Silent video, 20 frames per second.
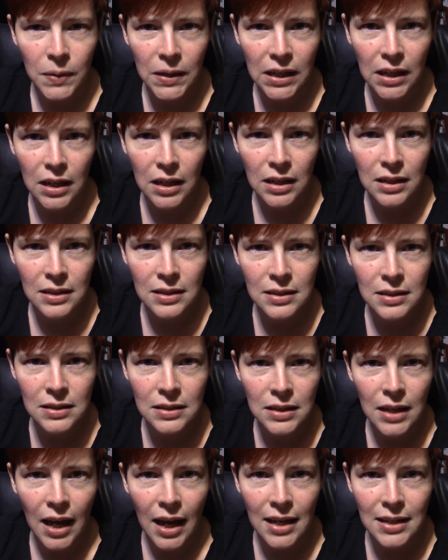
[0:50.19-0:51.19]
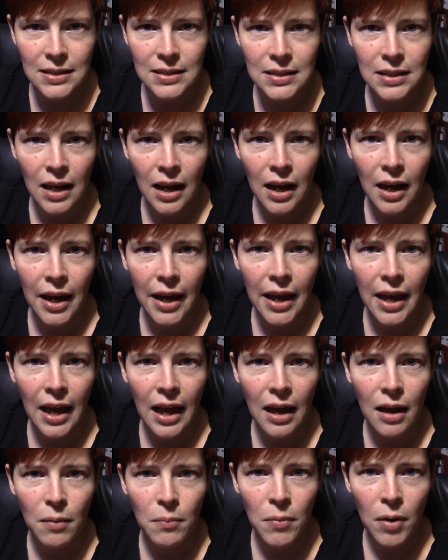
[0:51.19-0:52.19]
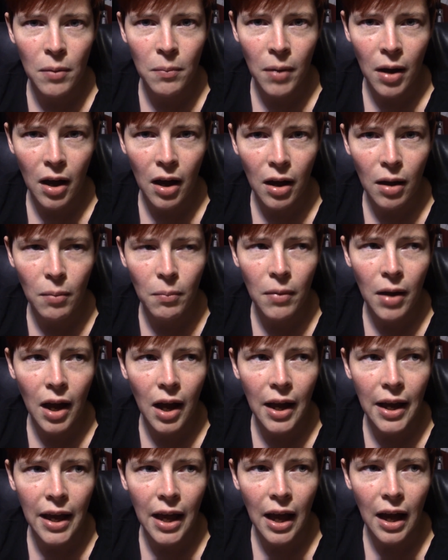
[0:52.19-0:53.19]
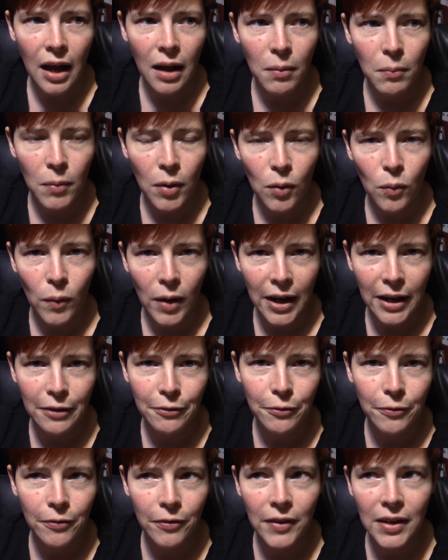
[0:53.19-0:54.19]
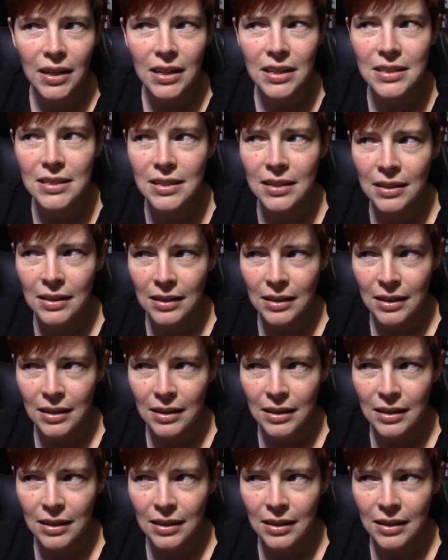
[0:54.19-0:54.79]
Because yes, I am a mom, I am a wife, and